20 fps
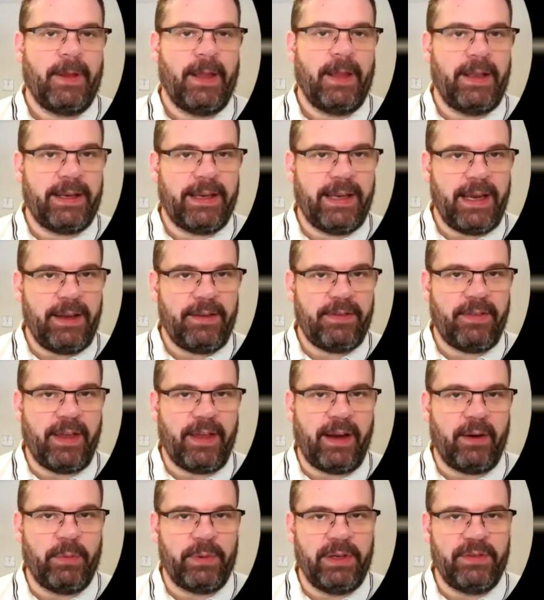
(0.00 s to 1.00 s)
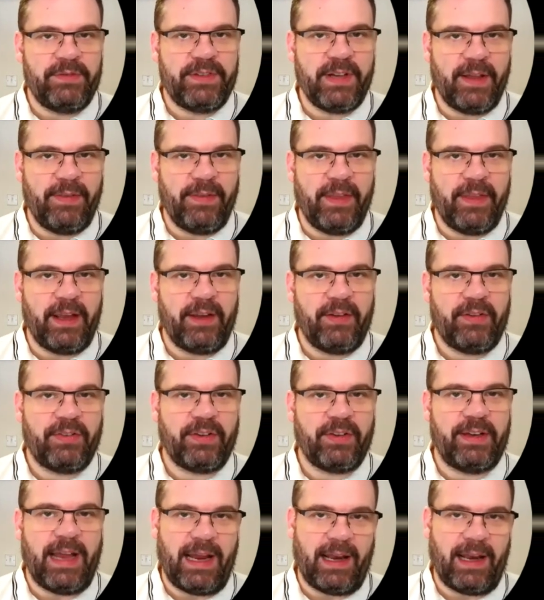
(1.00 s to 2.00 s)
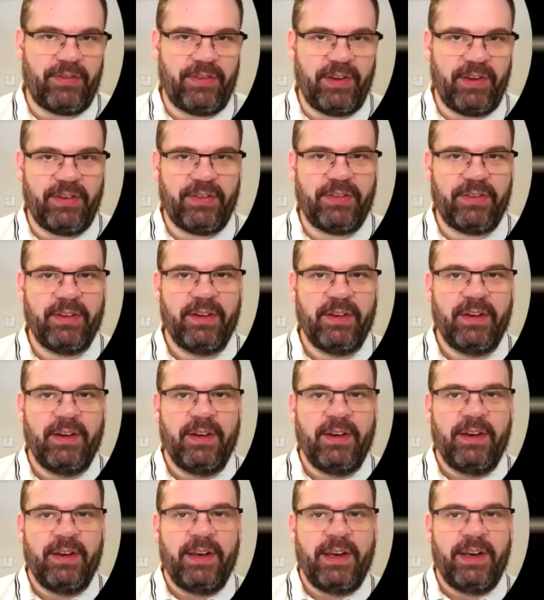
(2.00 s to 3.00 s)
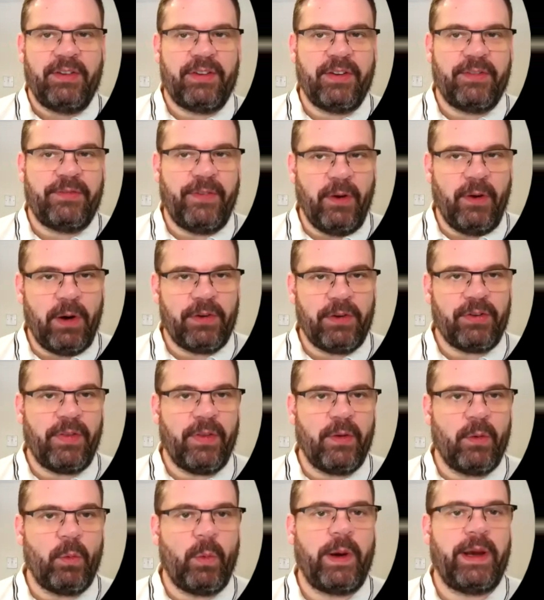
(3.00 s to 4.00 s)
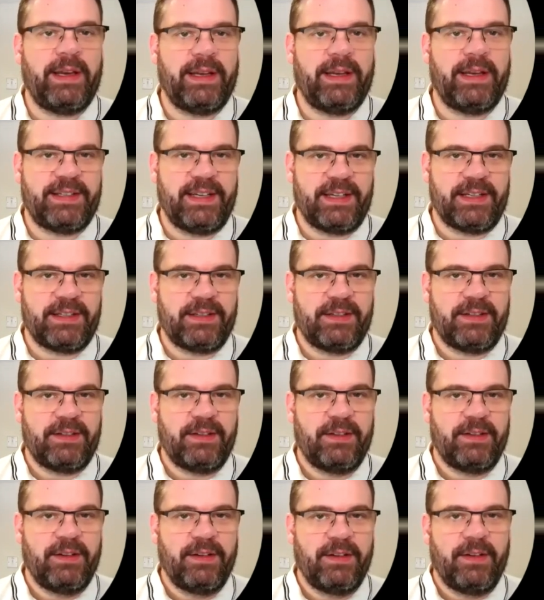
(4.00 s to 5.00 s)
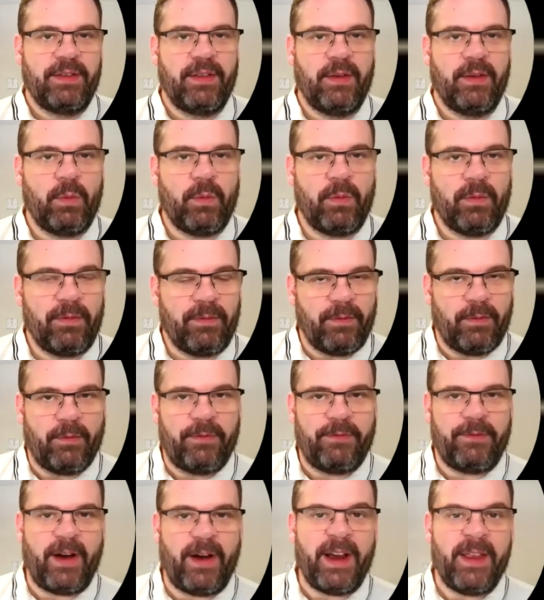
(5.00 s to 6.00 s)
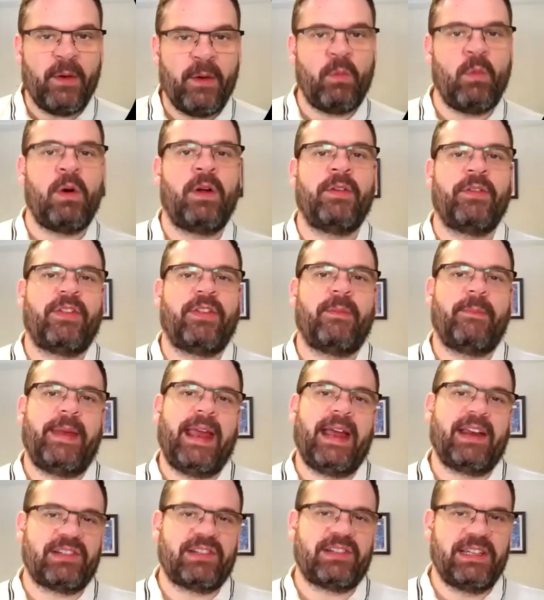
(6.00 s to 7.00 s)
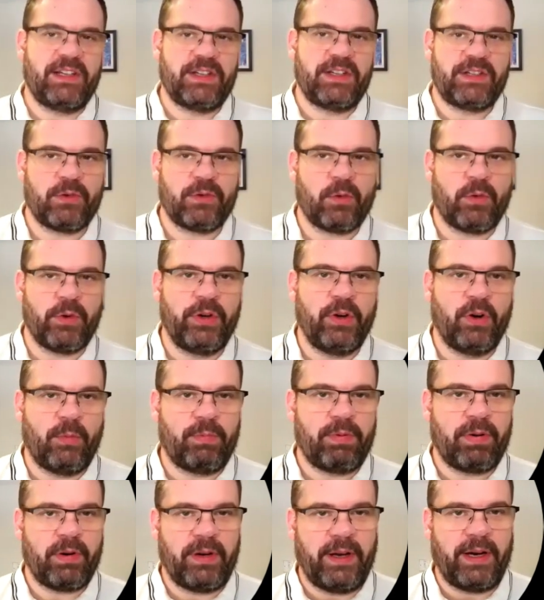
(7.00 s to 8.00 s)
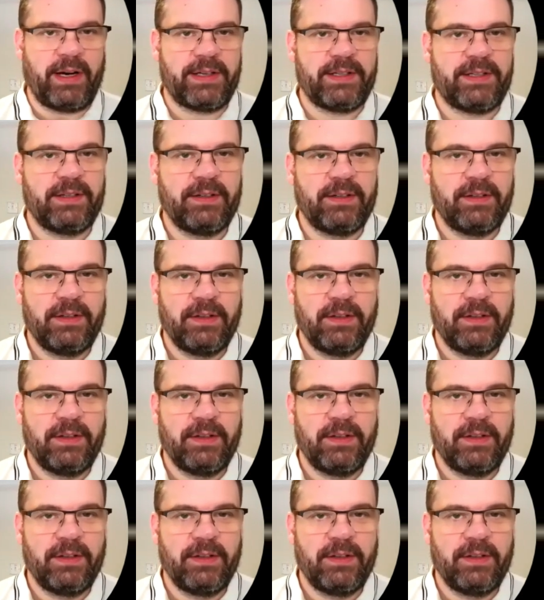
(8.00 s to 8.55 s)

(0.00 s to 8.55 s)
And the key thing when you've done this analysis is to focus on the weaknesses. Find the ones that may actually destroy your product